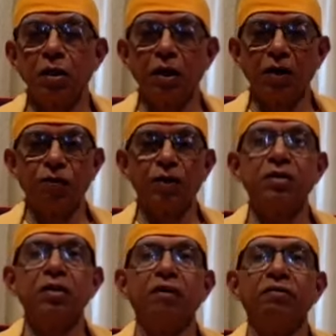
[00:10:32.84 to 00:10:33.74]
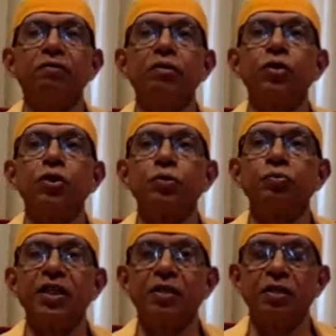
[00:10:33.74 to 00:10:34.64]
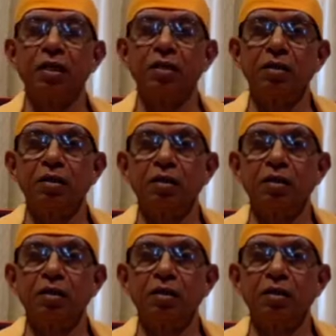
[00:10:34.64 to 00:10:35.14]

All of us, everyone wants to meditate.